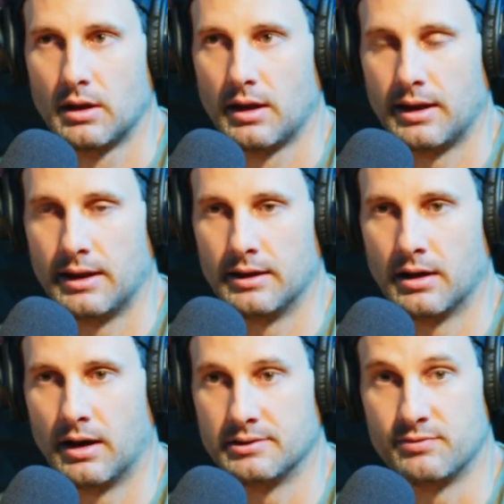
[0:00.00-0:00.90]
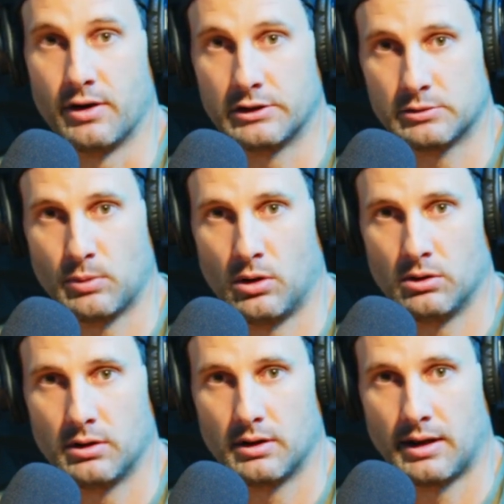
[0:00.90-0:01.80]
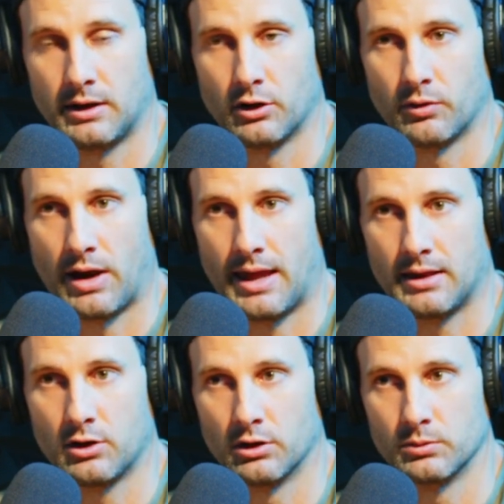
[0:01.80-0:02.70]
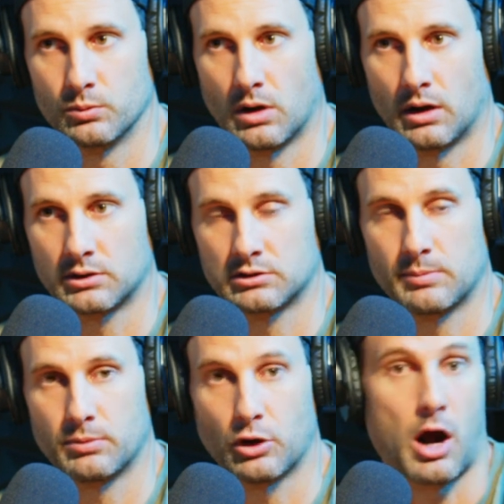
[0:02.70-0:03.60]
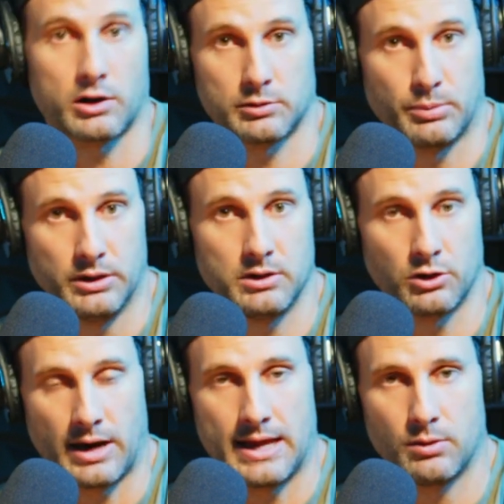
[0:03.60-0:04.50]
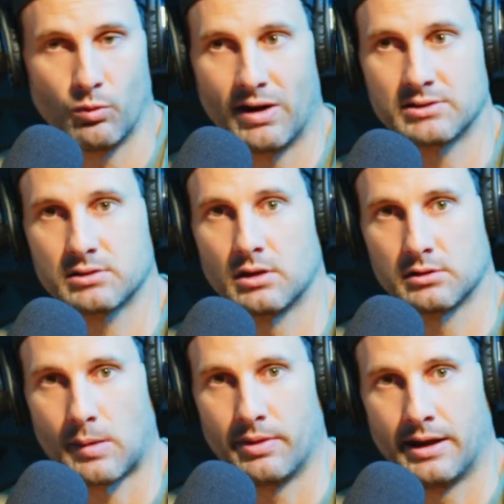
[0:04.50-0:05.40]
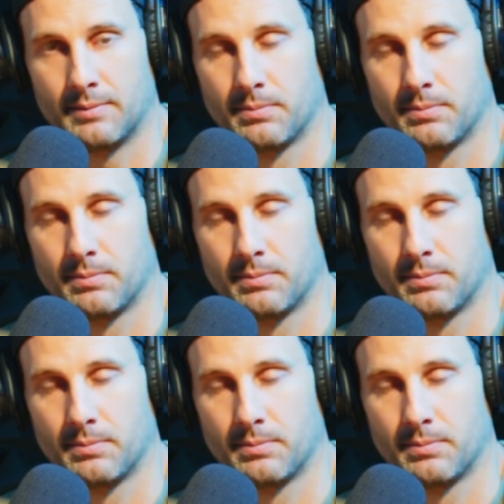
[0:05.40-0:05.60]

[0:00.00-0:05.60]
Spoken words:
And it's very small, and your occiput, your head rests on top of that.